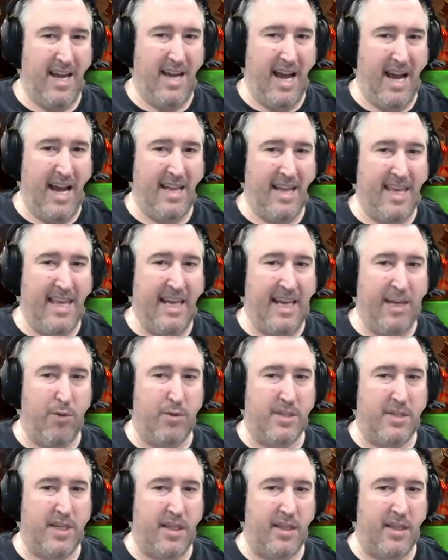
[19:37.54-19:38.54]
I think it
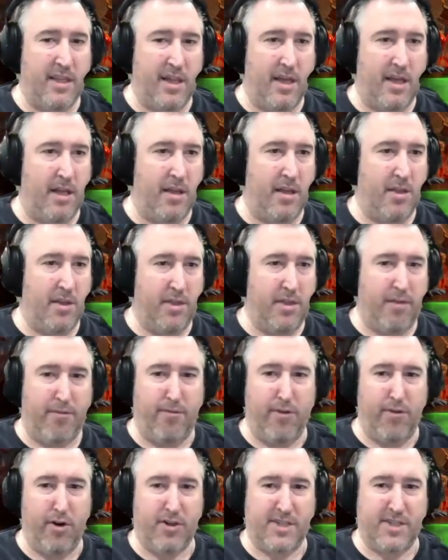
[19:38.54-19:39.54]
was in the
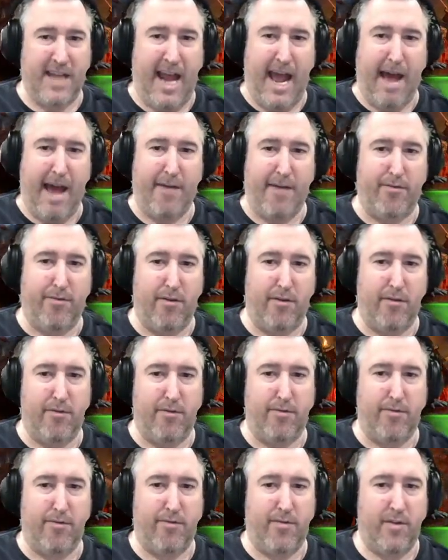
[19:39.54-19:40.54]
first half
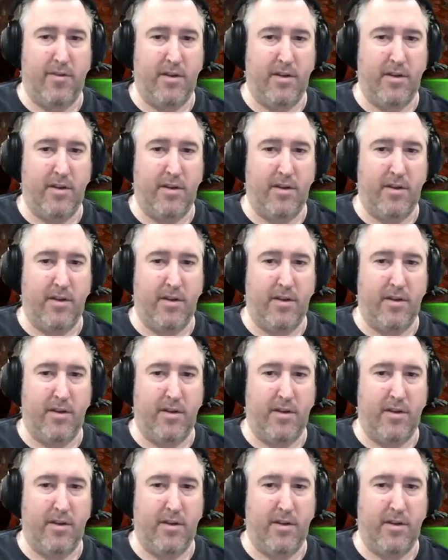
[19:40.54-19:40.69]
of